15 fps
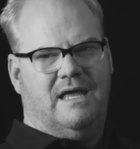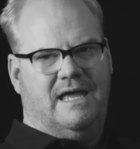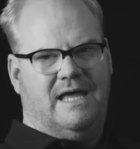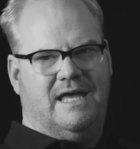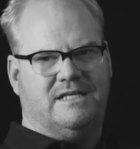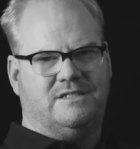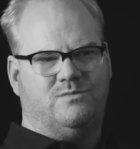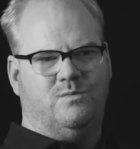
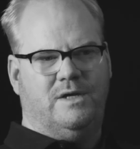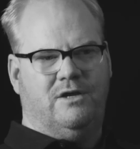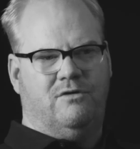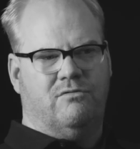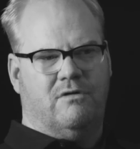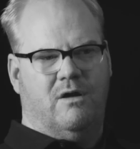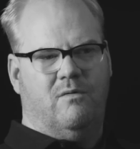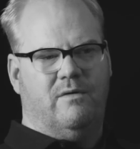as we
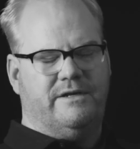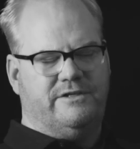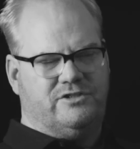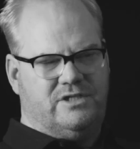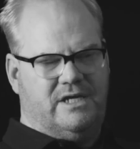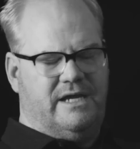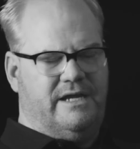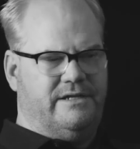grow and
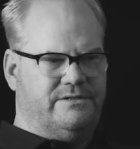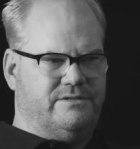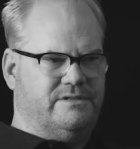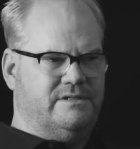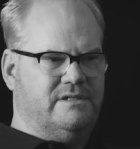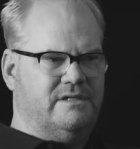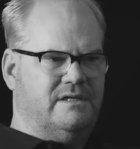change